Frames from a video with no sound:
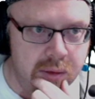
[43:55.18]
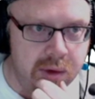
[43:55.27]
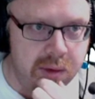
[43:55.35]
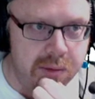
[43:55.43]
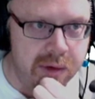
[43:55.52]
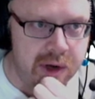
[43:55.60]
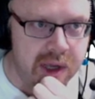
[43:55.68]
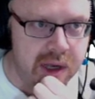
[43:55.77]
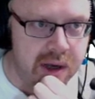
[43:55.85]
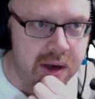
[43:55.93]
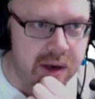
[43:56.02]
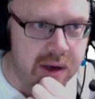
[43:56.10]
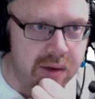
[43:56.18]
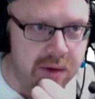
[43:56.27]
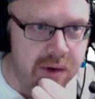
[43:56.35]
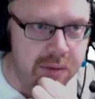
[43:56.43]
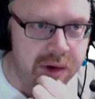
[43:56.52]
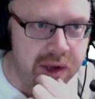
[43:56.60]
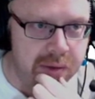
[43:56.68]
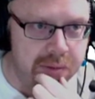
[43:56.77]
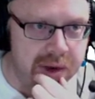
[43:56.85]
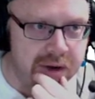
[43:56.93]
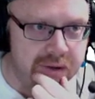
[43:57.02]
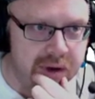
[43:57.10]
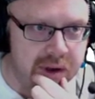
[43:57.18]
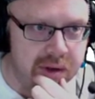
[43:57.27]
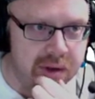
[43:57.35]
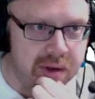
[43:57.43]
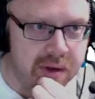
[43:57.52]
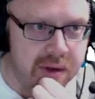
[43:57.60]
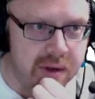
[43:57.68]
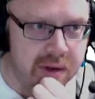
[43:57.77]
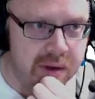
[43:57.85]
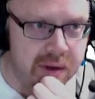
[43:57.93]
Where are we putting it? We're not putting it backgrounds.